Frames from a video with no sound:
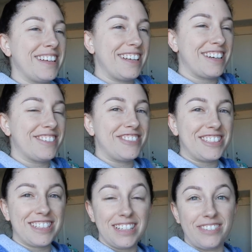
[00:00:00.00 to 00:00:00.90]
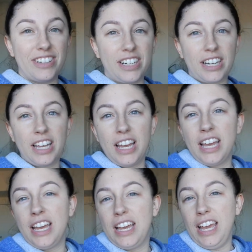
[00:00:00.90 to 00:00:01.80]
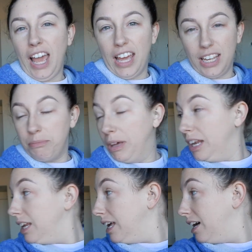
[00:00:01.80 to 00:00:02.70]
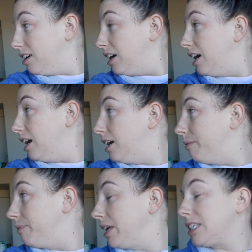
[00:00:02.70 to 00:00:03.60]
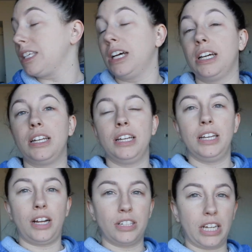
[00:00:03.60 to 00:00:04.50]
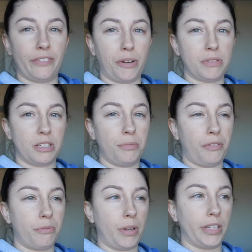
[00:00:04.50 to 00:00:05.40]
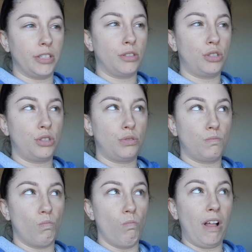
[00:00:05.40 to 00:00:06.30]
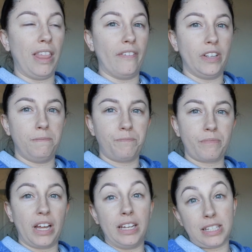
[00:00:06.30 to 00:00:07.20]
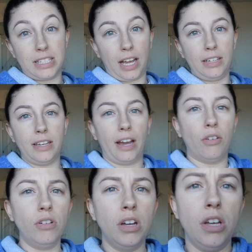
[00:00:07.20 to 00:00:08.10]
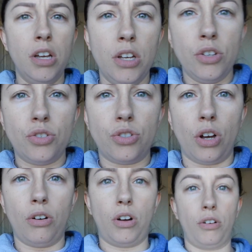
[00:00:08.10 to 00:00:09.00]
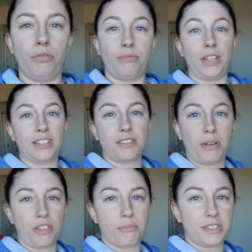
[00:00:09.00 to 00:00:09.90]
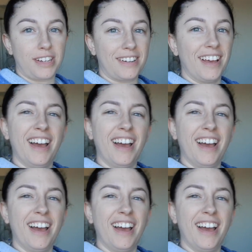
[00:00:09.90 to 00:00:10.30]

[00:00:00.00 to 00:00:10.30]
we're getting our fridge delivered any minute now. Um, they said our time frame is gonna be from nine to 11 and it's 9 now. So, oh, that's my thermostat.